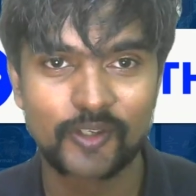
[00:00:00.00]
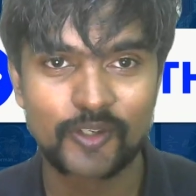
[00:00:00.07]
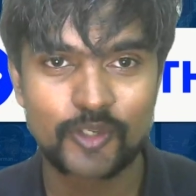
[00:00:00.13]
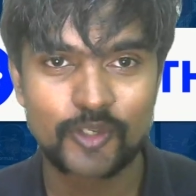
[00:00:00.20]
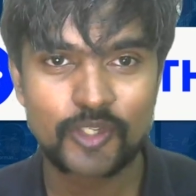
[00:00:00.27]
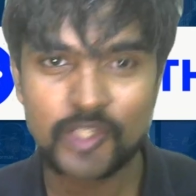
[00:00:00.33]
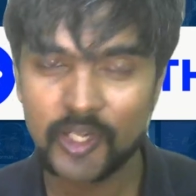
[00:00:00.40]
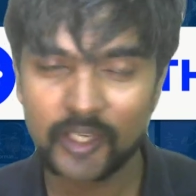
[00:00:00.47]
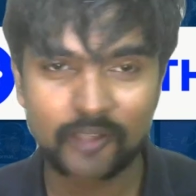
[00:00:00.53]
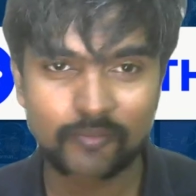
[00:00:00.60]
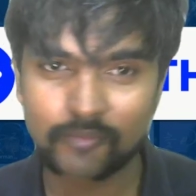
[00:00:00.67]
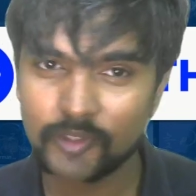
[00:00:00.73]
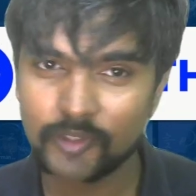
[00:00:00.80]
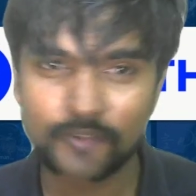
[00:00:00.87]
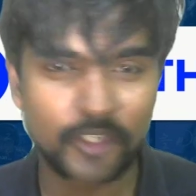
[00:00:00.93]
So it's like
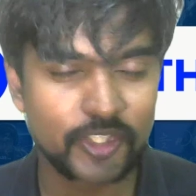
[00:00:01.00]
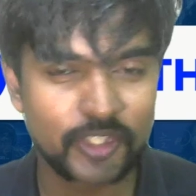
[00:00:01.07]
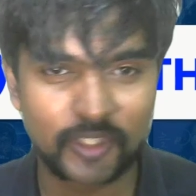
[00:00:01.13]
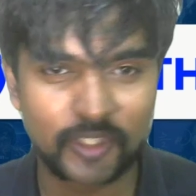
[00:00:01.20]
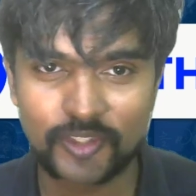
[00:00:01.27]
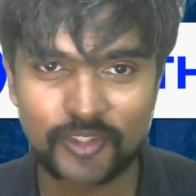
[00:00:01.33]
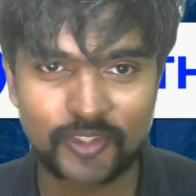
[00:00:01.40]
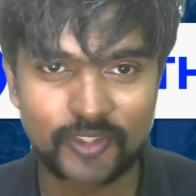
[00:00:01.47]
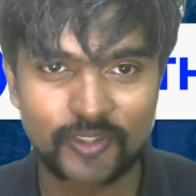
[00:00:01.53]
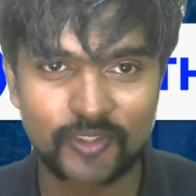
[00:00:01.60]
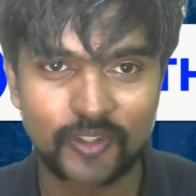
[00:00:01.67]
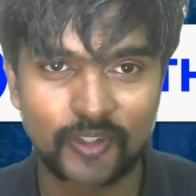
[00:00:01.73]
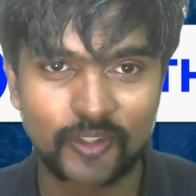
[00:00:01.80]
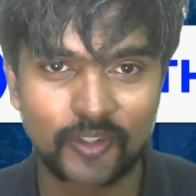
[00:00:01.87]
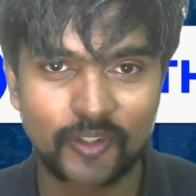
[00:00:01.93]
the fresher is
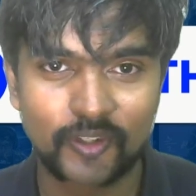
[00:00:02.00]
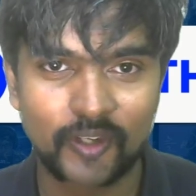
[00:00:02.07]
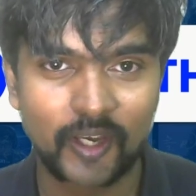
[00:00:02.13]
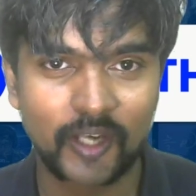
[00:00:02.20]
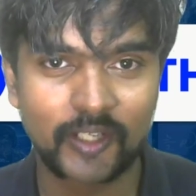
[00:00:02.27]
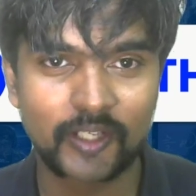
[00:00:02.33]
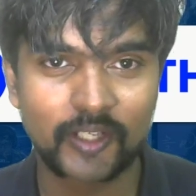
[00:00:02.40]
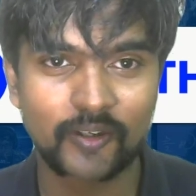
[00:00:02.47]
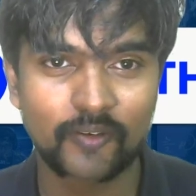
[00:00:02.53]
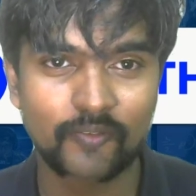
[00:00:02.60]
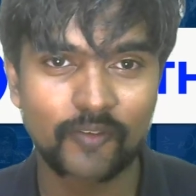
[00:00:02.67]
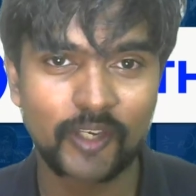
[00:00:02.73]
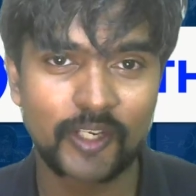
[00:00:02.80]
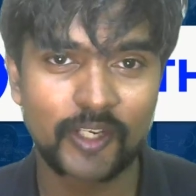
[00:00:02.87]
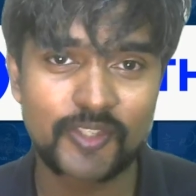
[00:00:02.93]
at a
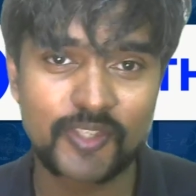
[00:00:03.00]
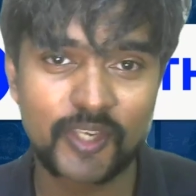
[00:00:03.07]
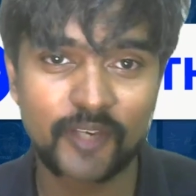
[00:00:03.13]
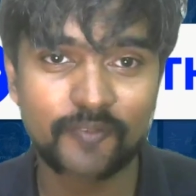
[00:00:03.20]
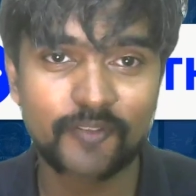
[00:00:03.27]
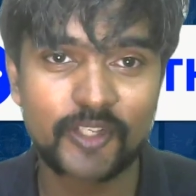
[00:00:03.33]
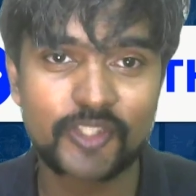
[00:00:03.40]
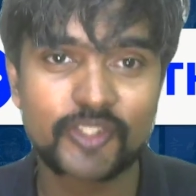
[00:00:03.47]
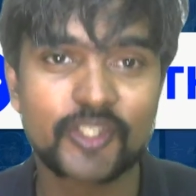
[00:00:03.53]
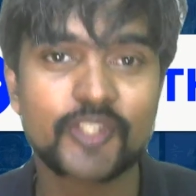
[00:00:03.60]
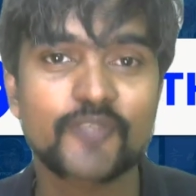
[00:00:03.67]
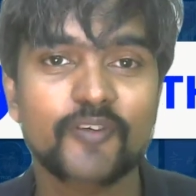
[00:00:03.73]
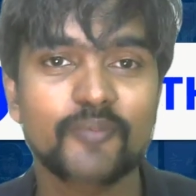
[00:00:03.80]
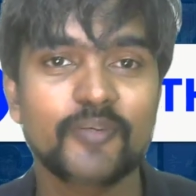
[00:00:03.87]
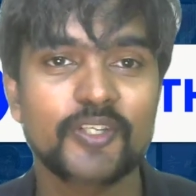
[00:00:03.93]
very safe
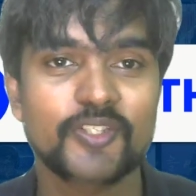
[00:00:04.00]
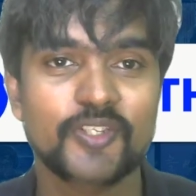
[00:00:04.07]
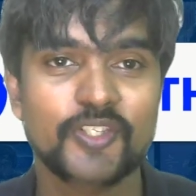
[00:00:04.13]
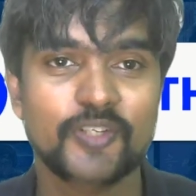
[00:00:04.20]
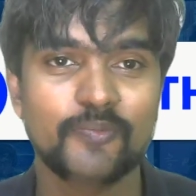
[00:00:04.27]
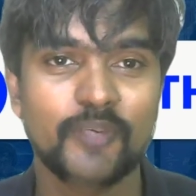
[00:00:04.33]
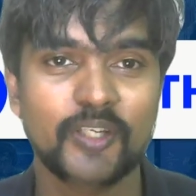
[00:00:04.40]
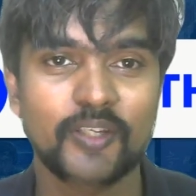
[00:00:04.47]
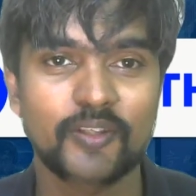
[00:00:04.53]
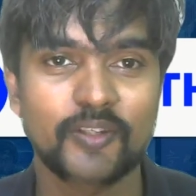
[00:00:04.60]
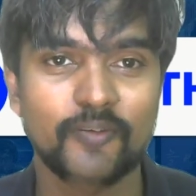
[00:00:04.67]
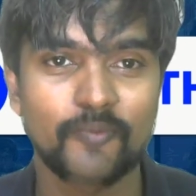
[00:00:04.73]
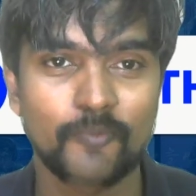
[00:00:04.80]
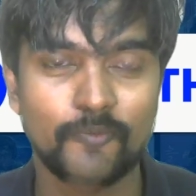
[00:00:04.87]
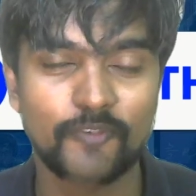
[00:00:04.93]
distance from decision making.
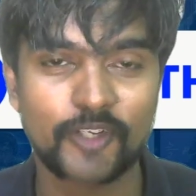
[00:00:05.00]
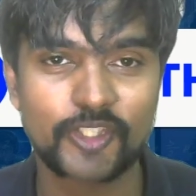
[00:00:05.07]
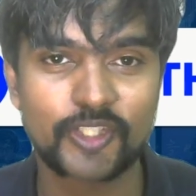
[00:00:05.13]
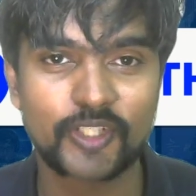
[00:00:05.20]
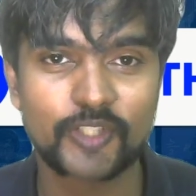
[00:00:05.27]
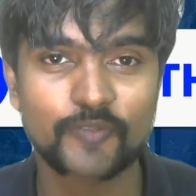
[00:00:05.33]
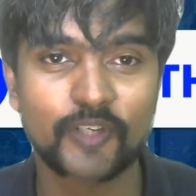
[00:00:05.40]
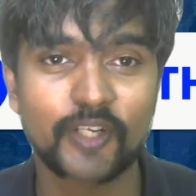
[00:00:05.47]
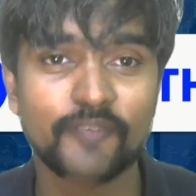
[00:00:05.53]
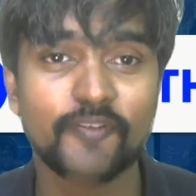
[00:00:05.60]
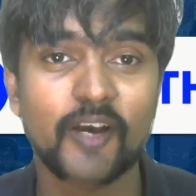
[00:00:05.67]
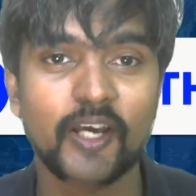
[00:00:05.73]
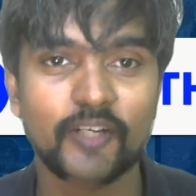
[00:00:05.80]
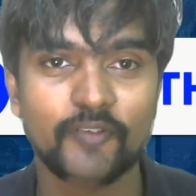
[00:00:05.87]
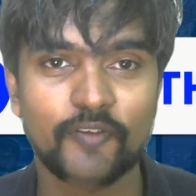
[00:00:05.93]
The fresher is very
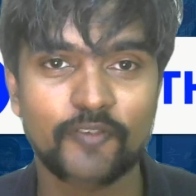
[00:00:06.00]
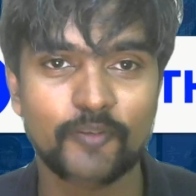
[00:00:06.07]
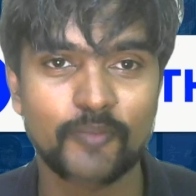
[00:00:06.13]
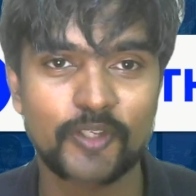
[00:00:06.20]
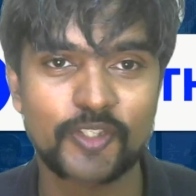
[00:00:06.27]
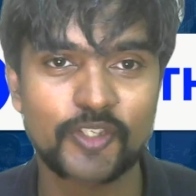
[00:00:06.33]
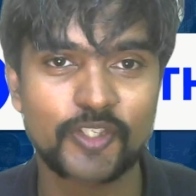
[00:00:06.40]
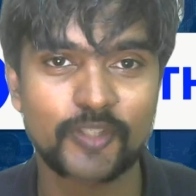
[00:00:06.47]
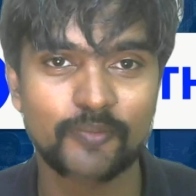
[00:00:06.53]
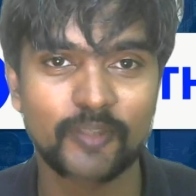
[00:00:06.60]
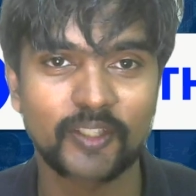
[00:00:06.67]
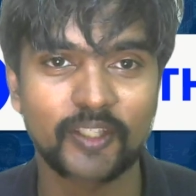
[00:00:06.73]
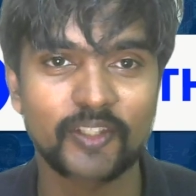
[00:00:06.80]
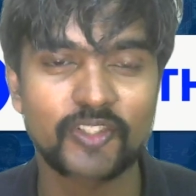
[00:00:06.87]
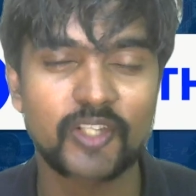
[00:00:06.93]
far away from decision
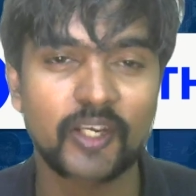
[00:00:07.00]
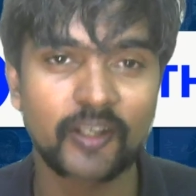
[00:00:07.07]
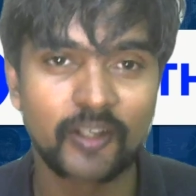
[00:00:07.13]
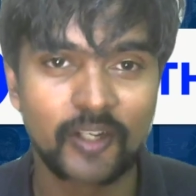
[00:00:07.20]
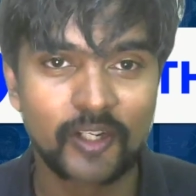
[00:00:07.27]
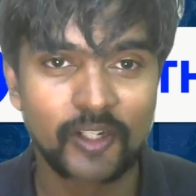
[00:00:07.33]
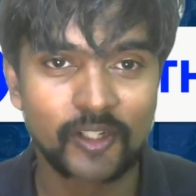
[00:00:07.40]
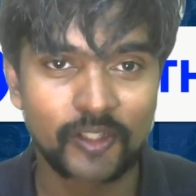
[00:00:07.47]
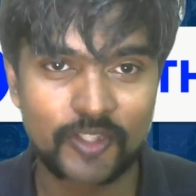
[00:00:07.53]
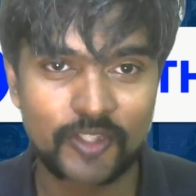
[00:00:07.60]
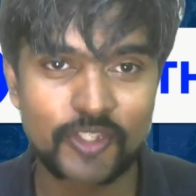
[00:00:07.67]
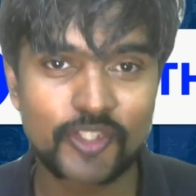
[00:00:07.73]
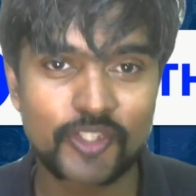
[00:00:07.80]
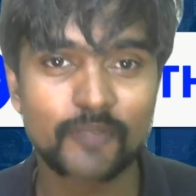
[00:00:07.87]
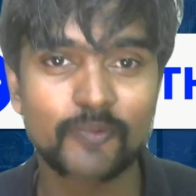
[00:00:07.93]
making. It's like
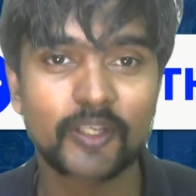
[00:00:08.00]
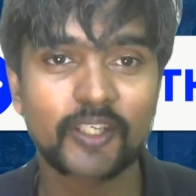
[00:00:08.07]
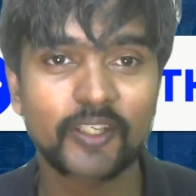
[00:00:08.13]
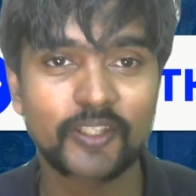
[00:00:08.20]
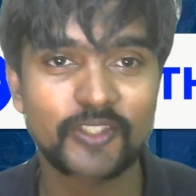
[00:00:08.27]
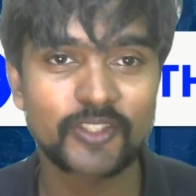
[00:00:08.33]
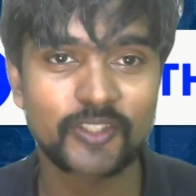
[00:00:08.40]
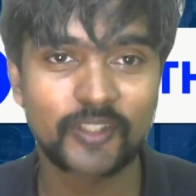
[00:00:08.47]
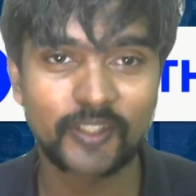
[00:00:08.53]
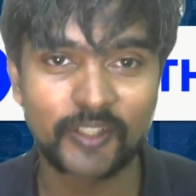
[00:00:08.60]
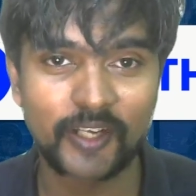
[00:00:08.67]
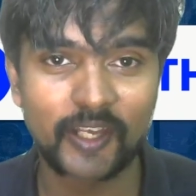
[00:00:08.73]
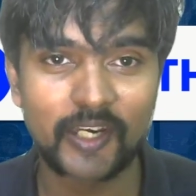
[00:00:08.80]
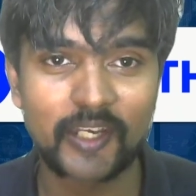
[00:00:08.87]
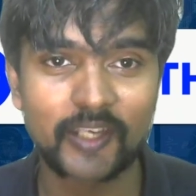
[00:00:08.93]
decision making is
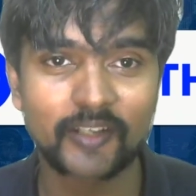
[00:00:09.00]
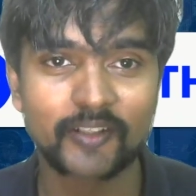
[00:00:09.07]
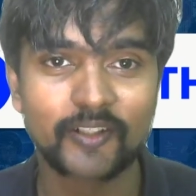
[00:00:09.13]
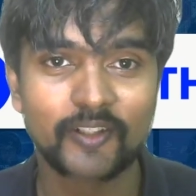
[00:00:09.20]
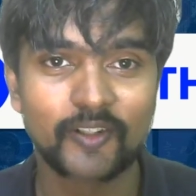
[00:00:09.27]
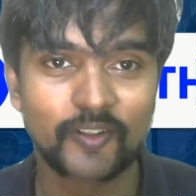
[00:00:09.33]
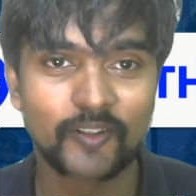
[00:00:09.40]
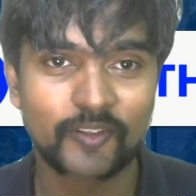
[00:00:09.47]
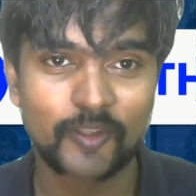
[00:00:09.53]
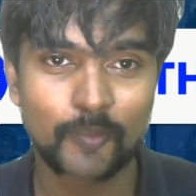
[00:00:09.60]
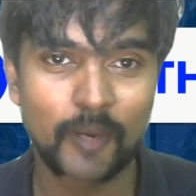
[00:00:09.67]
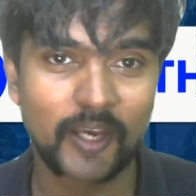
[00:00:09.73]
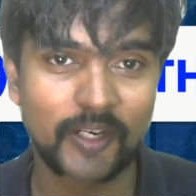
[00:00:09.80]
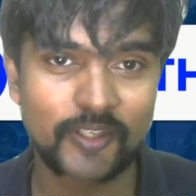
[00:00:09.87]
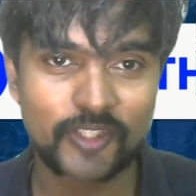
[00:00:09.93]
in Delhi the
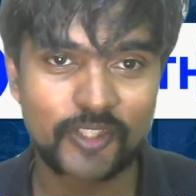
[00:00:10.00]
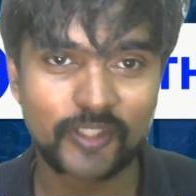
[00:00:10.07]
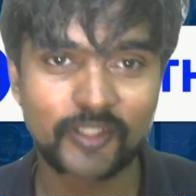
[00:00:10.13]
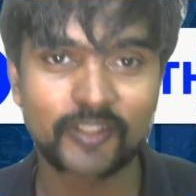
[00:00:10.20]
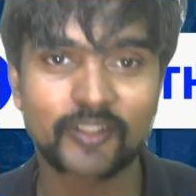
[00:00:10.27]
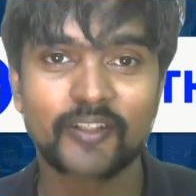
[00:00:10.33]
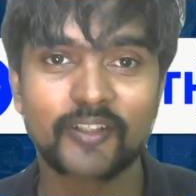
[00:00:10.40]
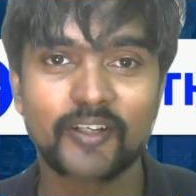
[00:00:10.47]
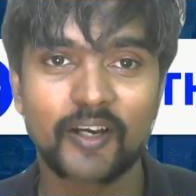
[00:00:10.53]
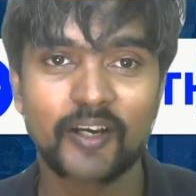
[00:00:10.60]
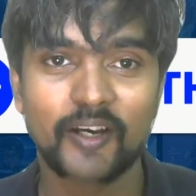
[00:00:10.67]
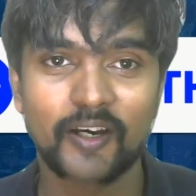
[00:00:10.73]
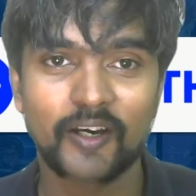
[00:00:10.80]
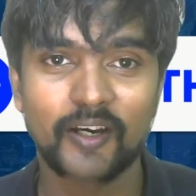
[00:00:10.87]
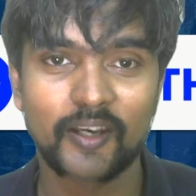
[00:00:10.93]
manager
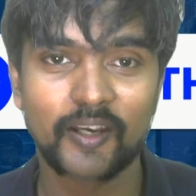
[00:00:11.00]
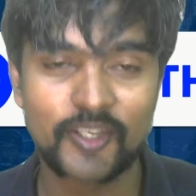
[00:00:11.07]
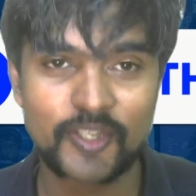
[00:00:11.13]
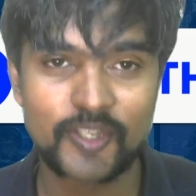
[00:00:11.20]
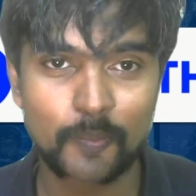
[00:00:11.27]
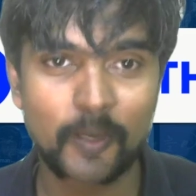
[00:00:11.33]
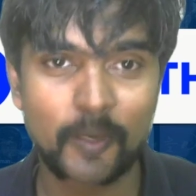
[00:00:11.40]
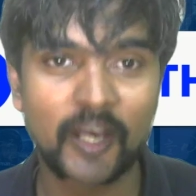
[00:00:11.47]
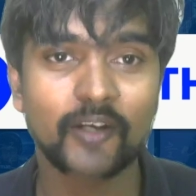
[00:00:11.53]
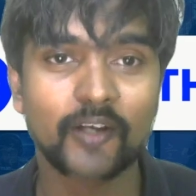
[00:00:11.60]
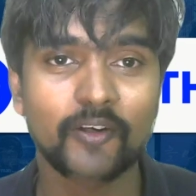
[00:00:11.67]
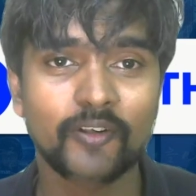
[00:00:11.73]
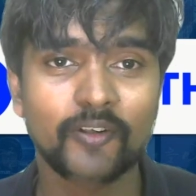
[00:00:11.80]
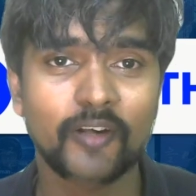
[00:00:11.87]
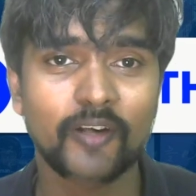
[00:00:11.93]
uh, is in
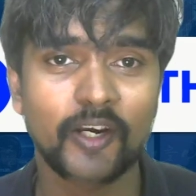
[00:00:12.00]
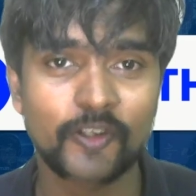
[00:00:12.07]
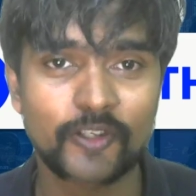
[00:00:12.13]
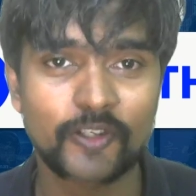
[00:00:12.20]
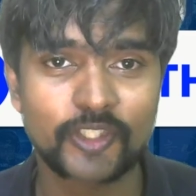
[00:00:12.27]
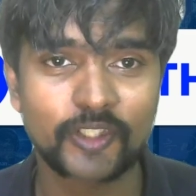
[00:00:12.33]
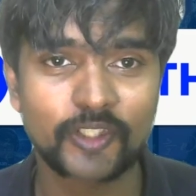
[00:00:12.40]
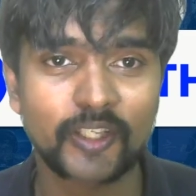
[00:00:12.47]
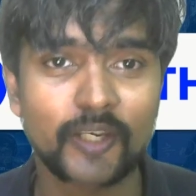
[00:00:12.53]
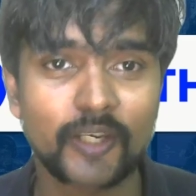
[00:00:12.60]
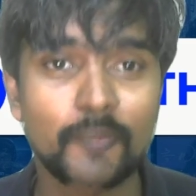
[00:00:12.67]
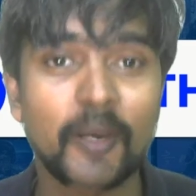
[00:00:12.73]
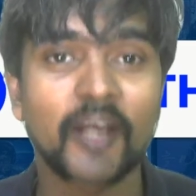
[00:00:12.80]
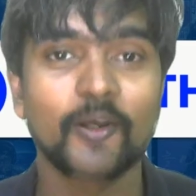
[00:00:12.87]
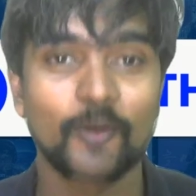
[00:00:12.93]
Bangalore and you're sitting
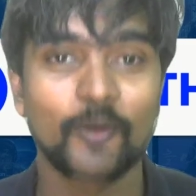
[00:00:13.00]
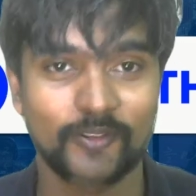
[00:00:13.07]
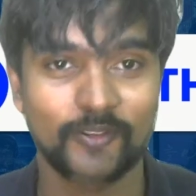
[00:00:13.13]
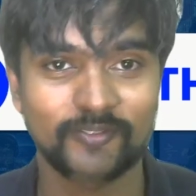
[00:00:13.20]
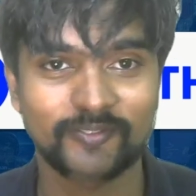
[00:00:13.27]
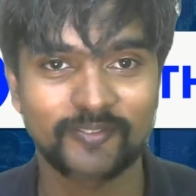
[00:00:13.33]
in Bangalore.